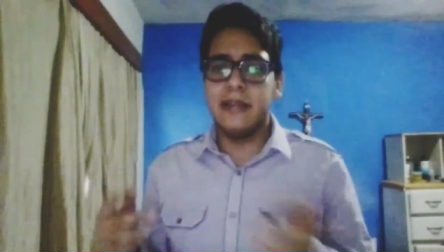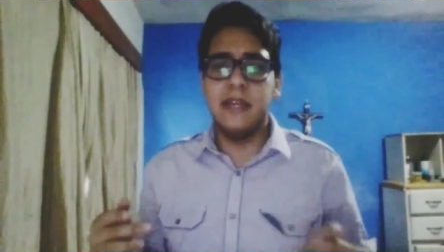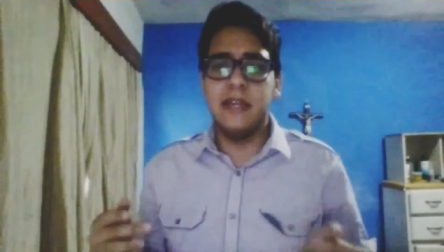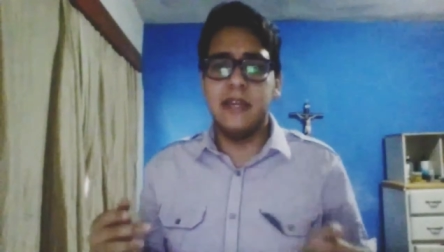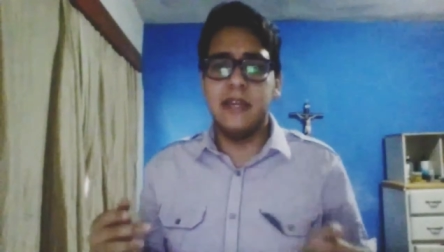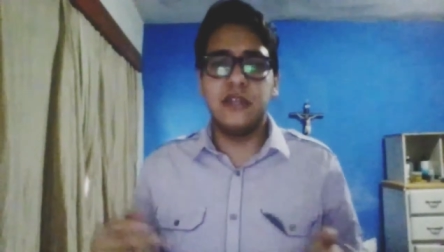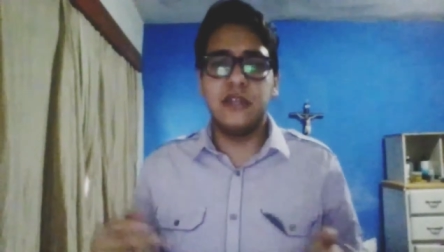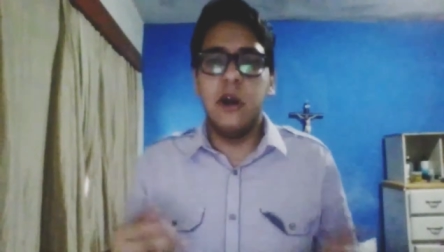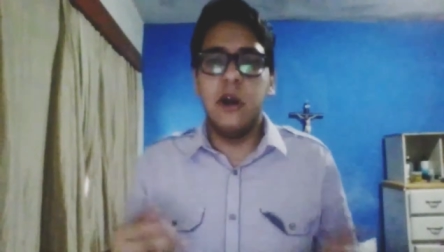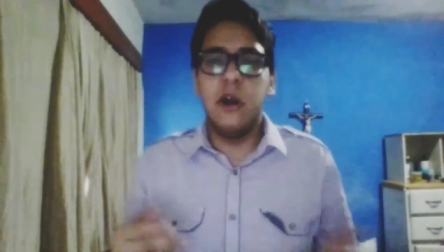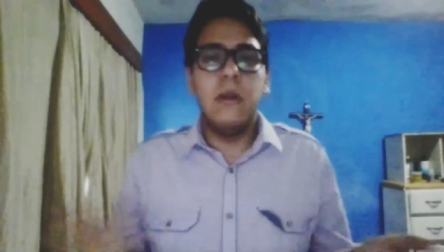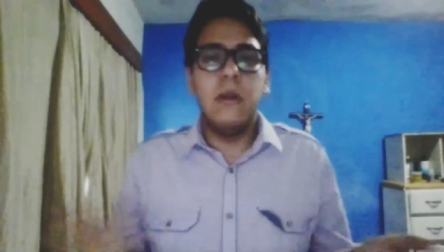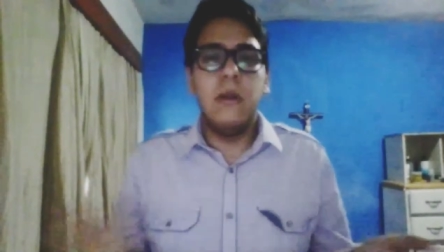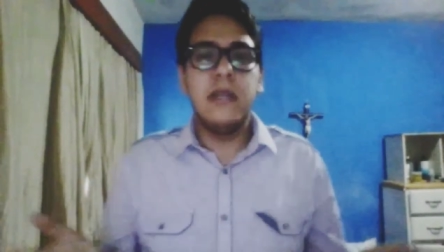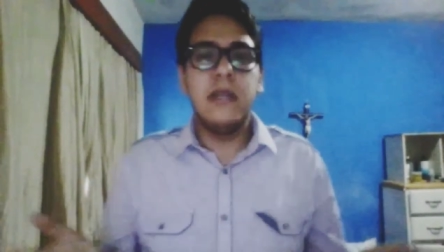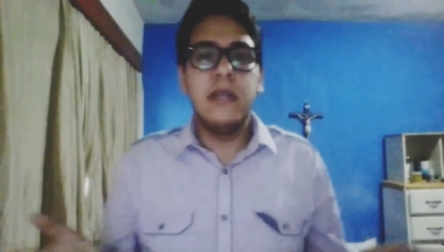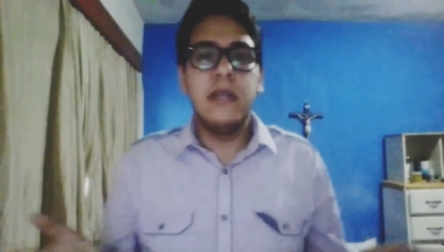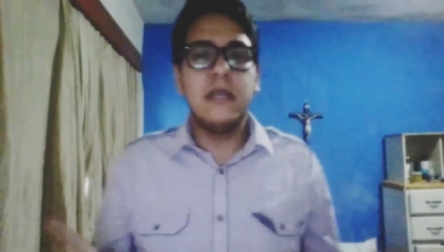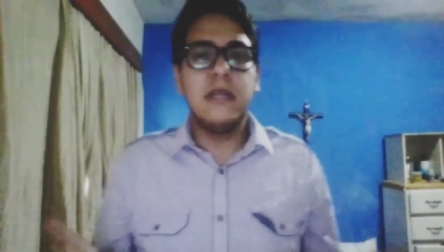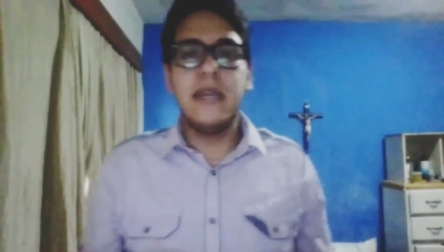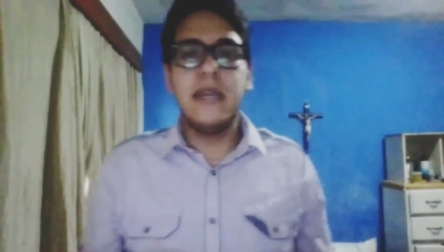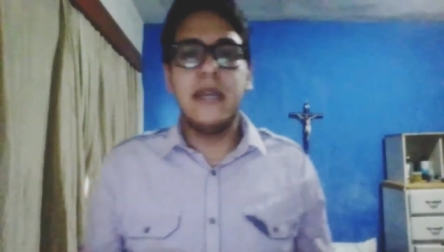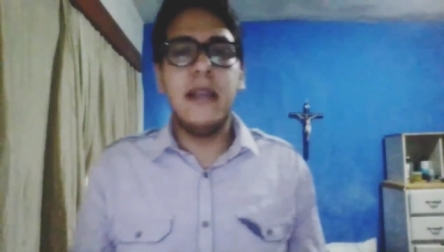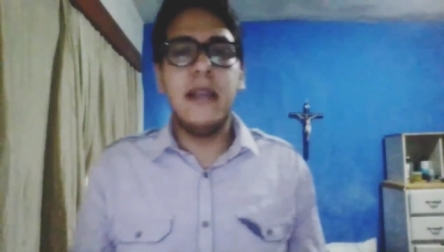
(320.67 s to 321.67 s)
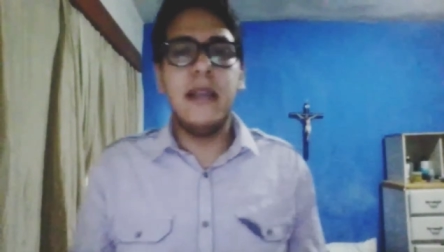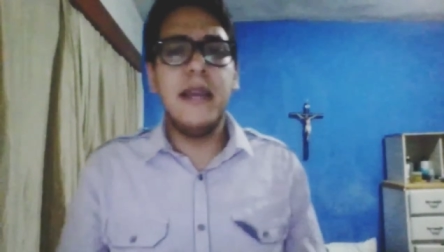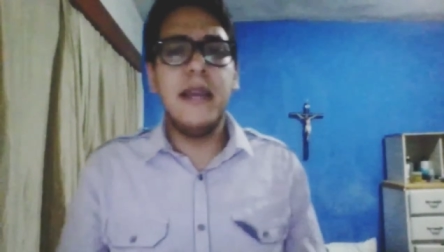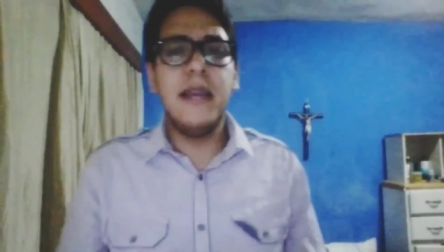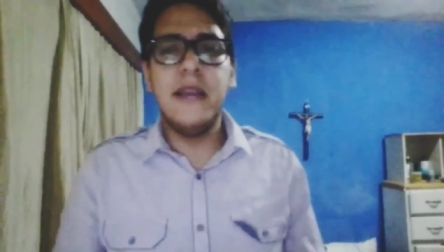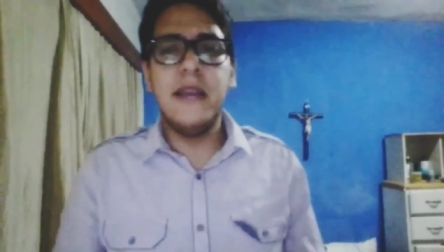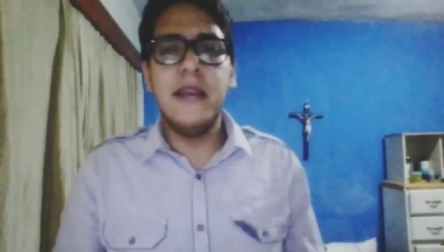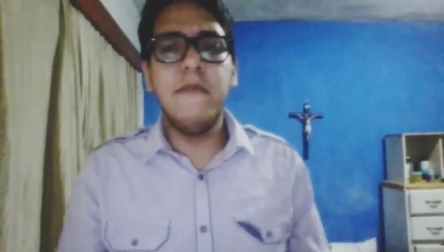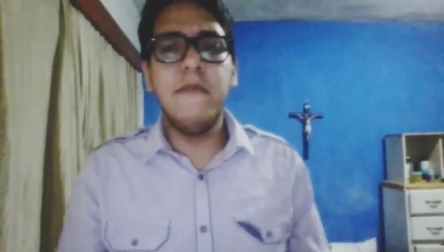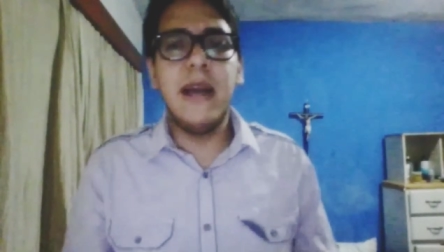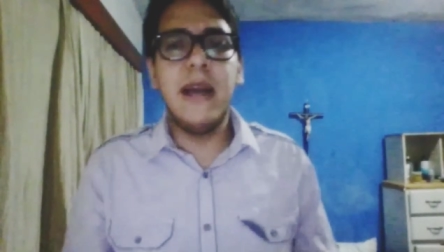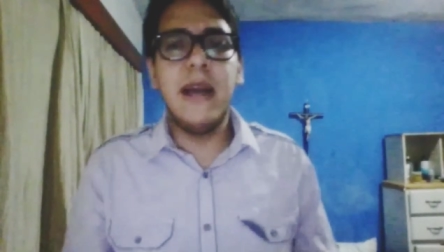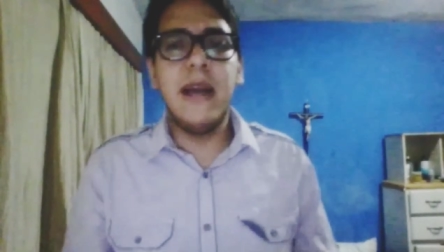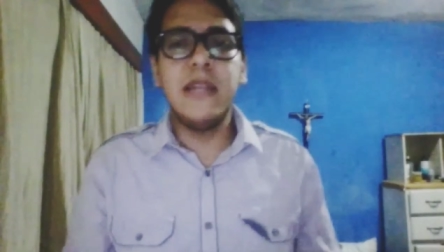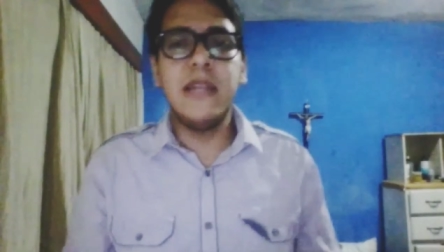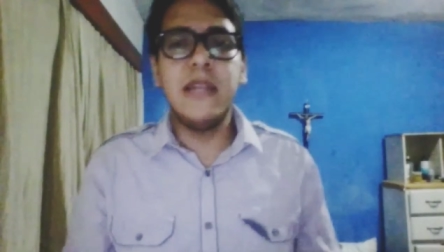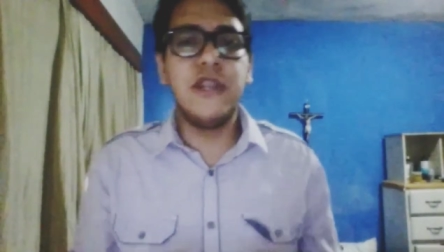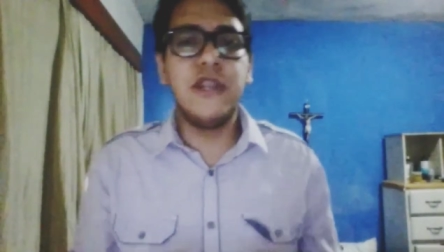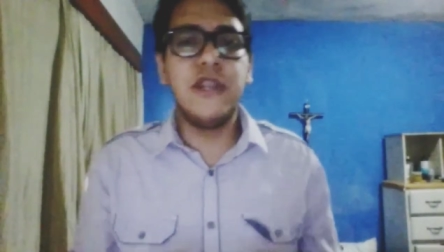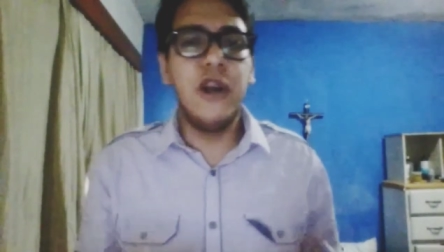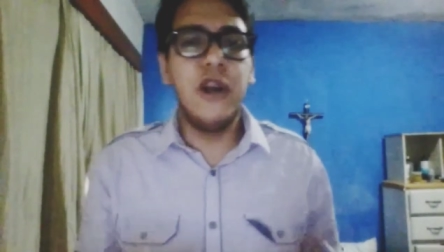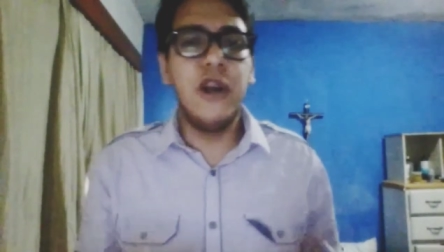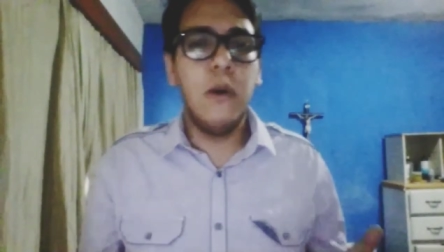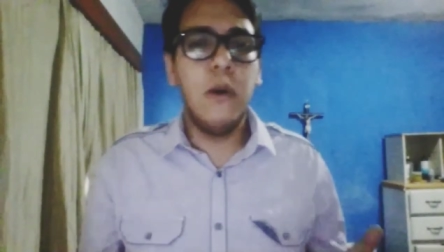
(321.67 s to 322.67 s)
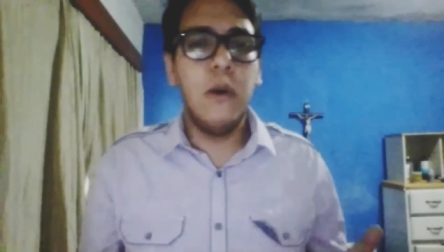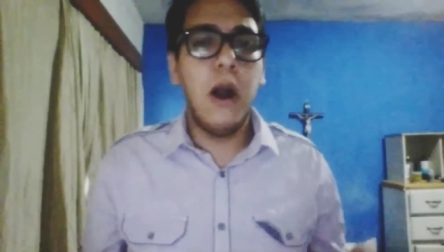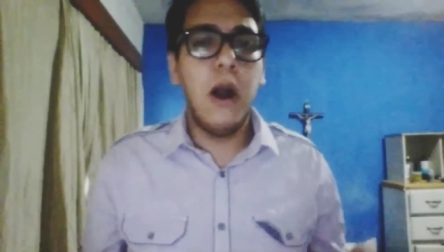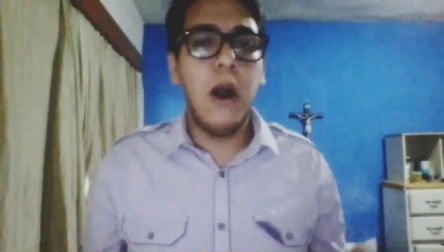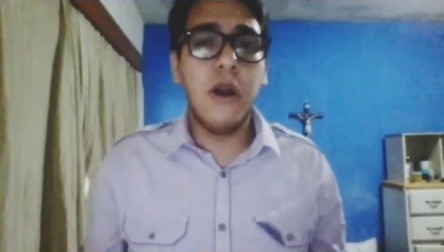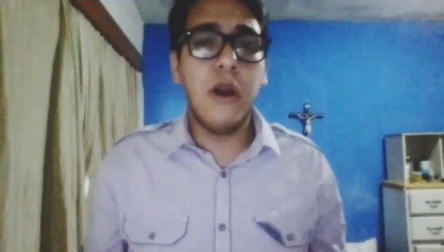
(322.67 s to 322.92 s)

the soul serenity by soul,